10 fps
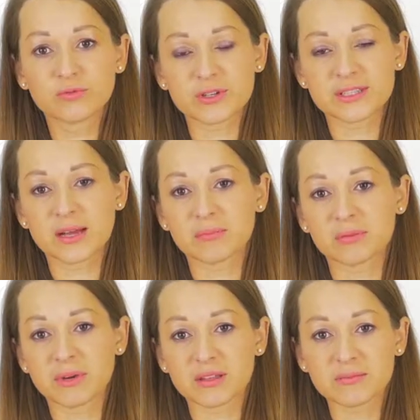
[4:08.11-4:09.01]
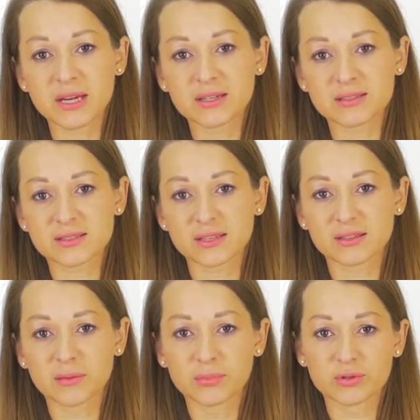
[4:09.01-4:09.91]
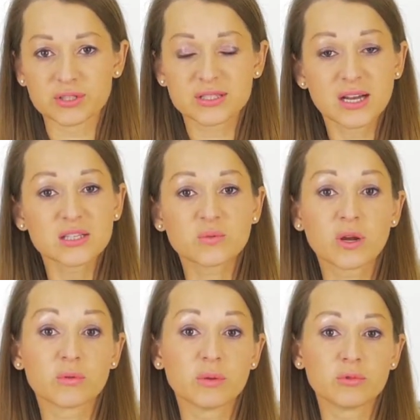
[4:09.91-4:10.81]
for example, mathematics and computer science, where we